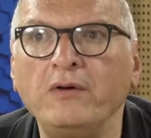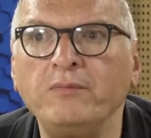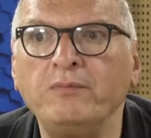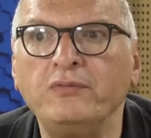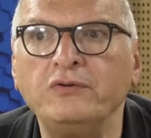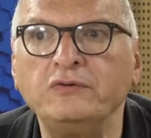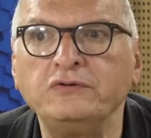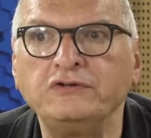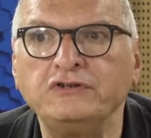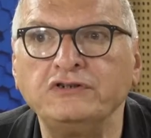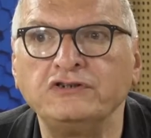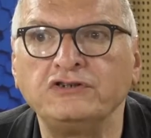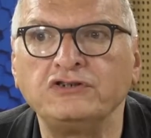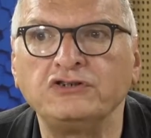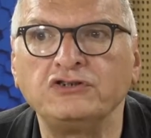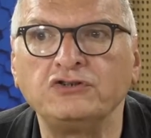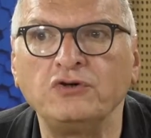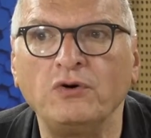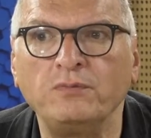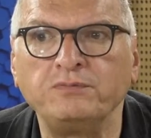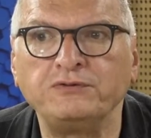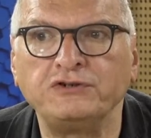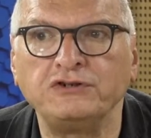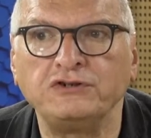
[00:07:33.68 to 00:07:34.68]
Putin
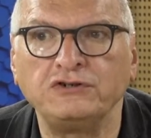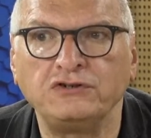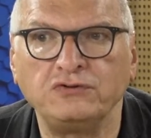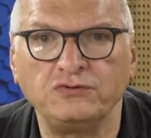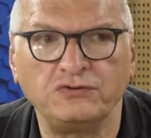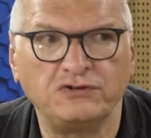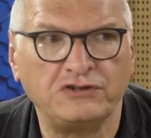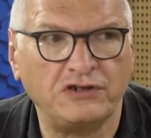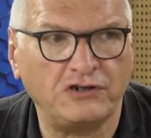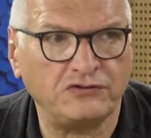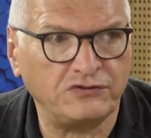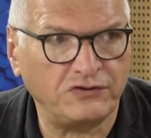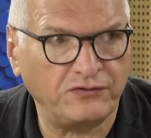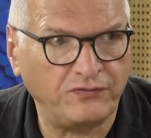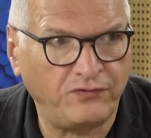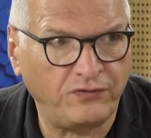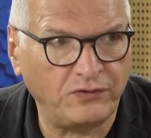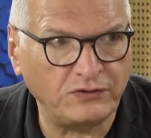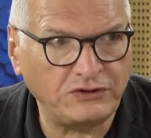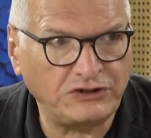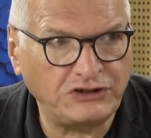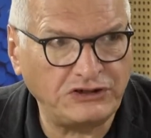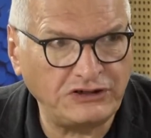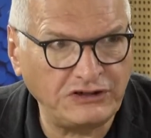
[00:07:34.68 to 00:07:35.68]
stopped in
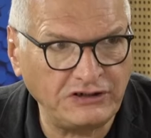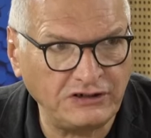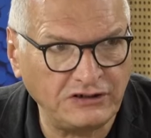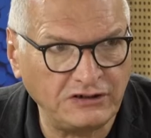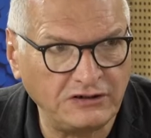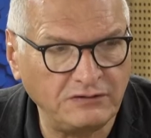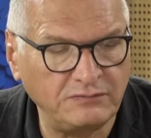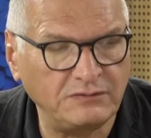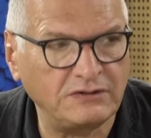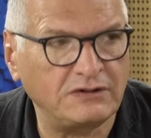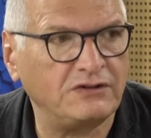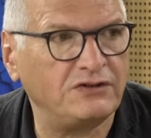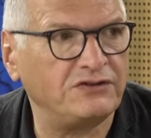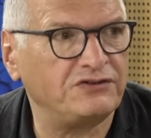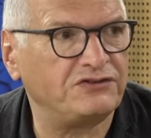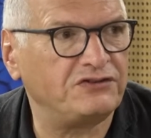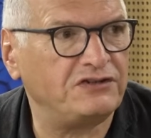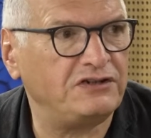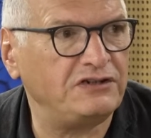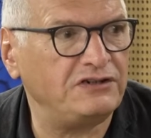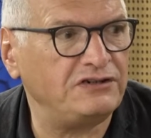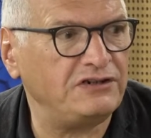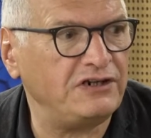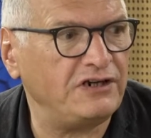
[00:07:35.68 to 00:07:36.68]
2014, because
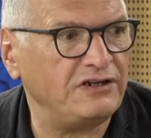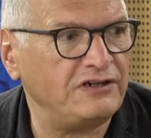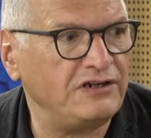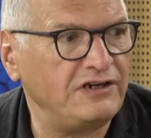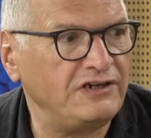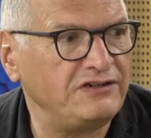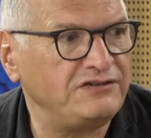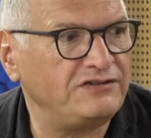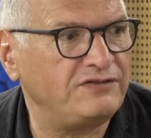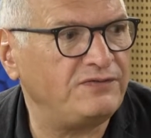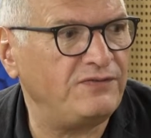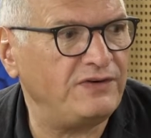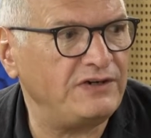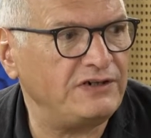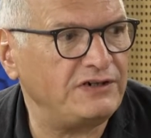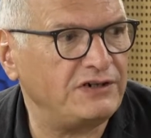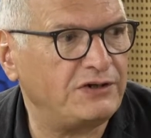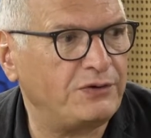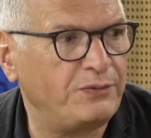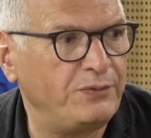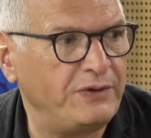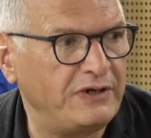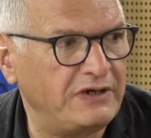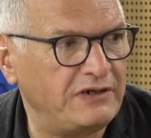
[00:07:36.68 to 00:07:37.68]
he realized very
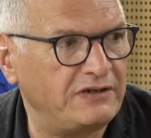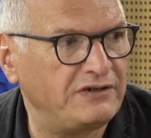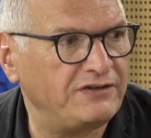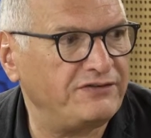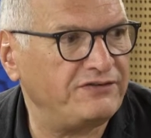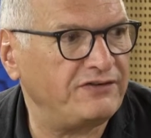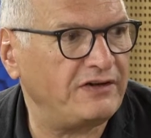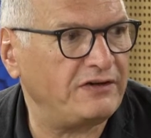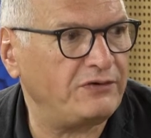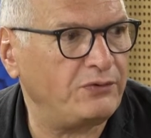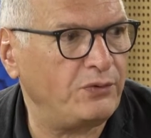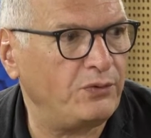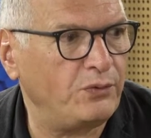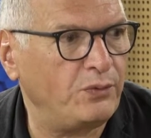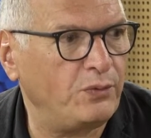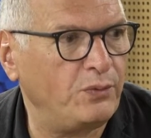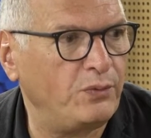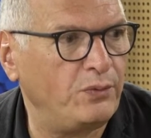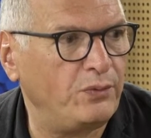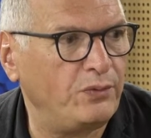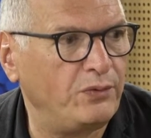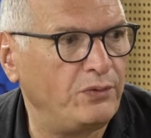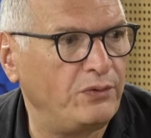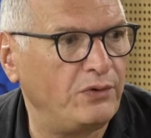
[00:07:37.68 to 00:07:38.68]
quickly that
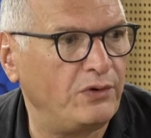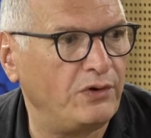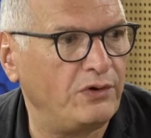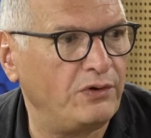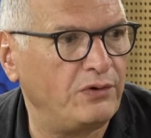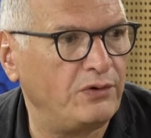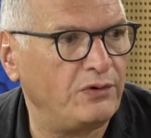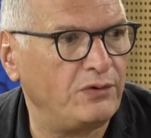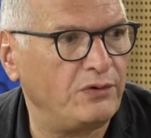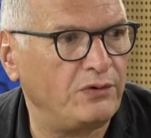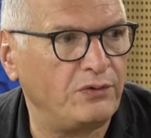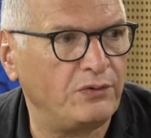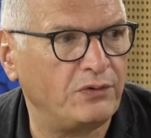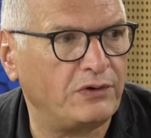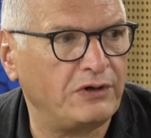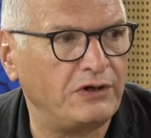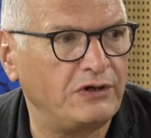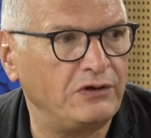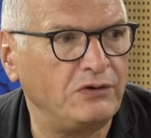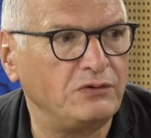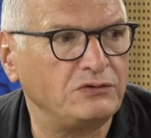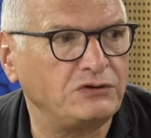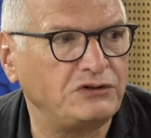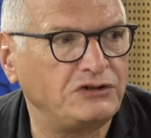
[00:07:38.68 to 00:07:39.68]
you
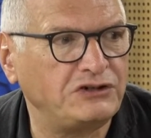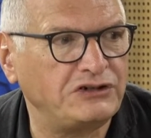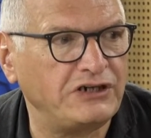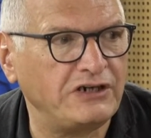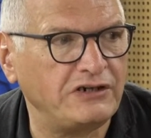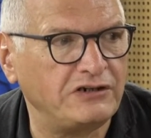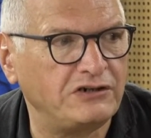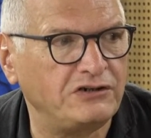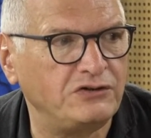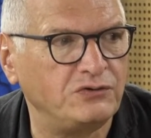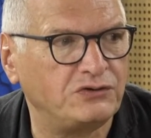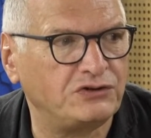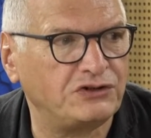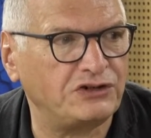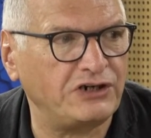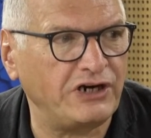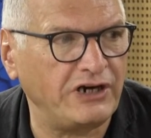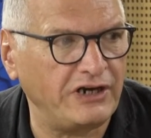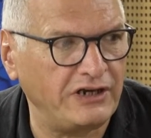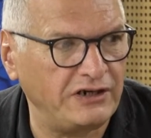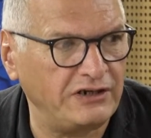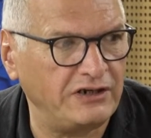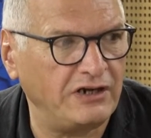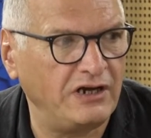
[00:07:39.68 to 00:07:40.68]
cannot take
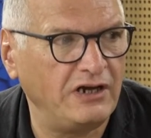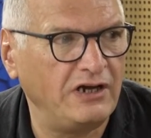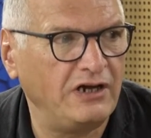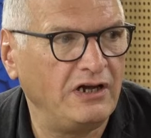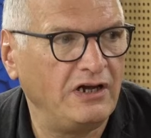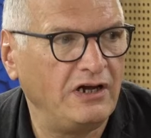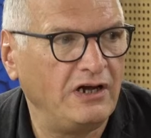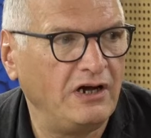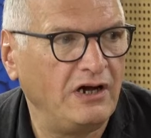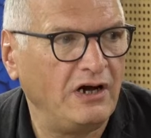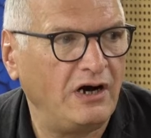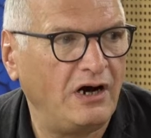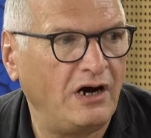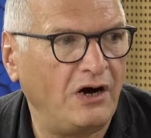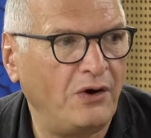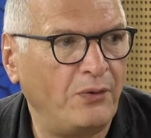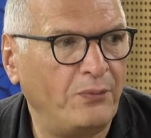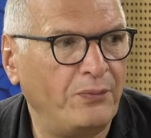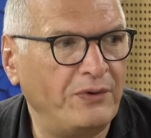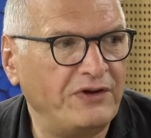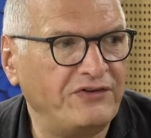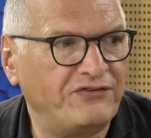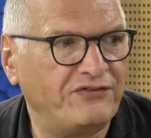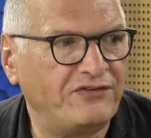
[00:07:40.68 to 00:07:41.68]
Ukraine
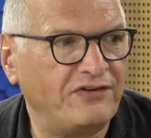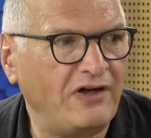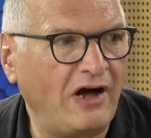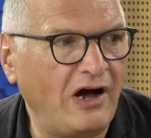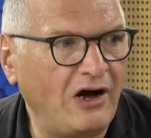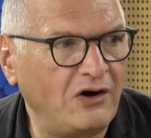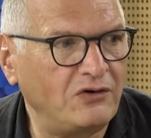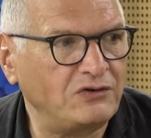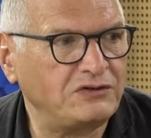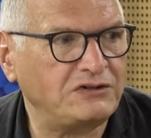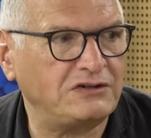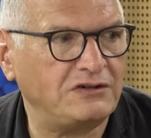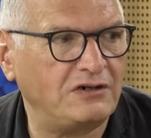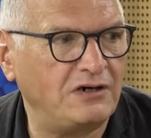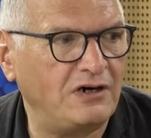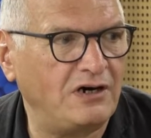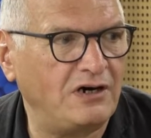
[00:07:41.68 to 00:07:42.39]
without